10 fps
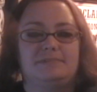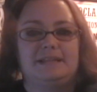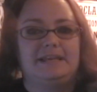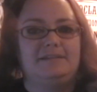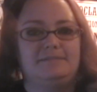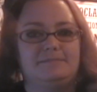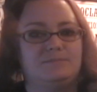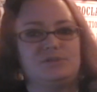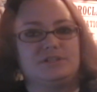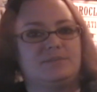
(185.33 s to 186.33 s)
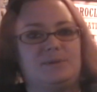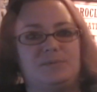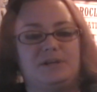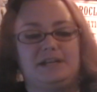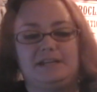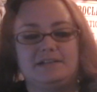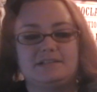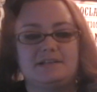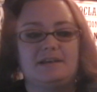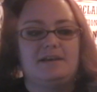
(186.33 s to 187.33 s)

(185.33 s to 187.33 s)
thing, which is going to be pretty neat.